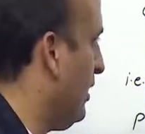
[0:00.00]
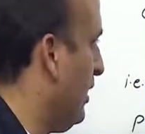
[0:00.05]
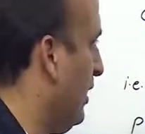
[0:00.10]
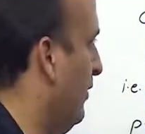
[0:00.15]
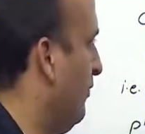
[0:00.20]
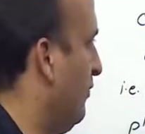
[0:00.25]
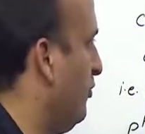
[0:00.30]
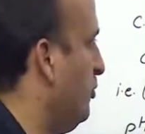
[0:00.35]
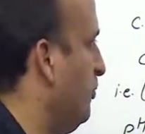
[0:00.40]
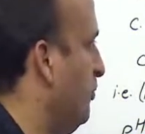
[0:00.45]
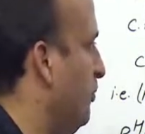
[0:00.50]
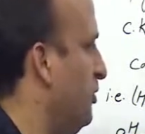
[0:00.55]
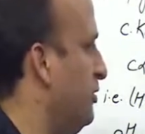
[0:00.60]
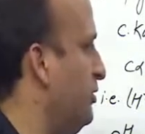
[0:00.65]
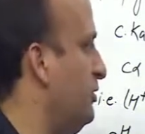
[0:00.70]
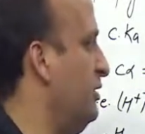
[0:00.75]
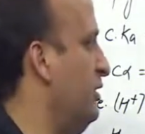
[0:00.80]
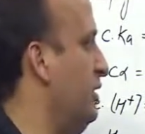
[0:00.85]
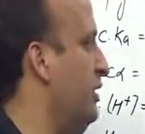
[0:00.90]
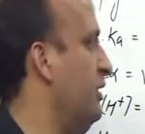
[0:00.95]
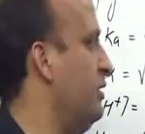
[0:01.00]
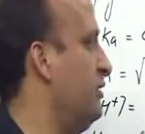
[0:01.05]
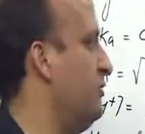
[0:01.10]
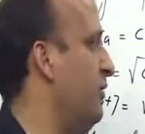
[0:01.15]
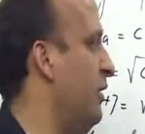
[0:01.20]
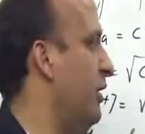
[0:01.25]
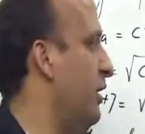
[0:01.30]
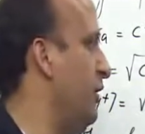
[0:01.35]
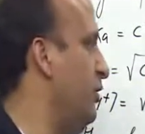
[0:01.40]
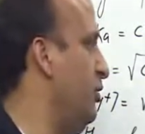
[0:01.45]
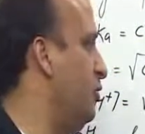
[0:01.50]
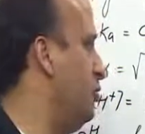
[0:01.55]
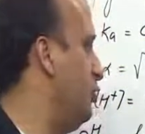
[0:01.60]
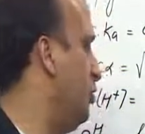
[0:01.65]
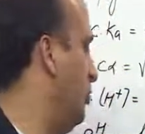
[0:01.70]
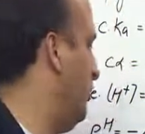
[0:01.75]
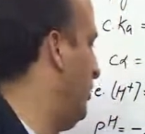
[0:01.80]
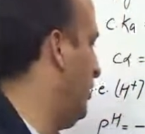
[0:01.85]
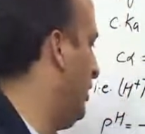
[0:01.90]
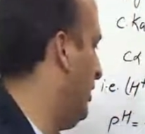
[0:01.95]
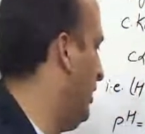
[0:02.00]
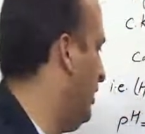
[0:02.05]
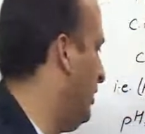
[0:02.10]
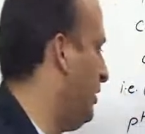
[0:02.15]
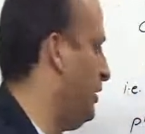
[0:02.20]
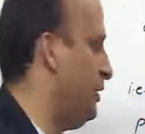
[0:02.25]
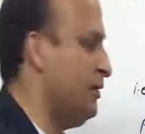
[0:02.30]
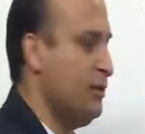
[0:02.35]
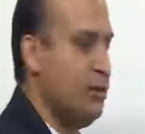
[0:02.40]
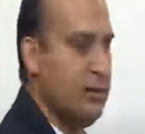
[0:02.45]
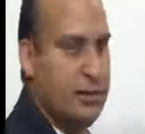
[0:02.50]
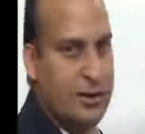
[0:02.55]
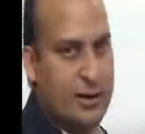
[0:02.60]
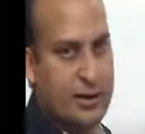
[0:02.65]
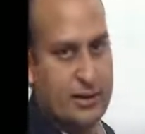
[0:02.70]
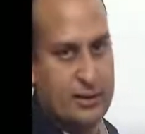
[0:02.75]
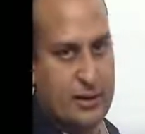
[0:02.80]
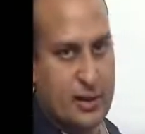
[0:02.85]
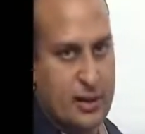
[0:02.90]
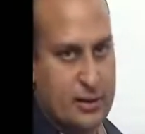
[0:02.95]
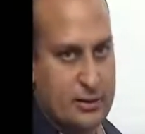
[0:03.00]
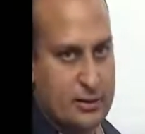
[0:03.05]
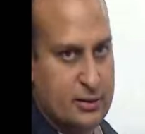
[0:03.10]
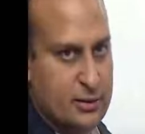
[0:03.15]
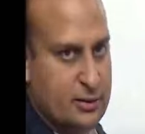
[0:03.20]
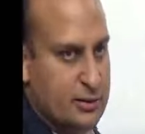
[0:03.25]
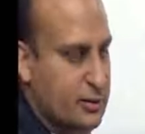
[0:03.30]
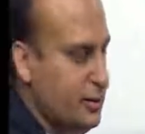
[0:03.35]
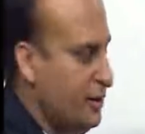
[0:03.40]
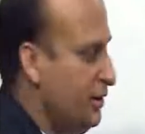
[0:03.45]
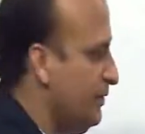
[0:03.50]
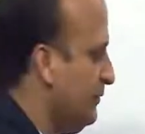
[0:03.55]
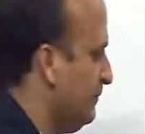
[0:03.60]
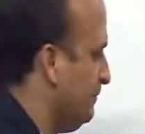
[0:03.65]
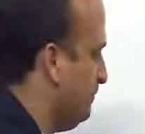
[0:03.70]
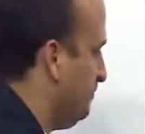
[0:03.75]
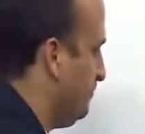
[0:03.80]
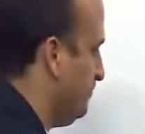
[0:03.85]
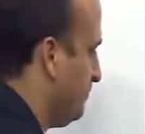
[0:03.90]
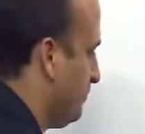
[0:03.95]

is, I have to put these values over here and get the answer. See,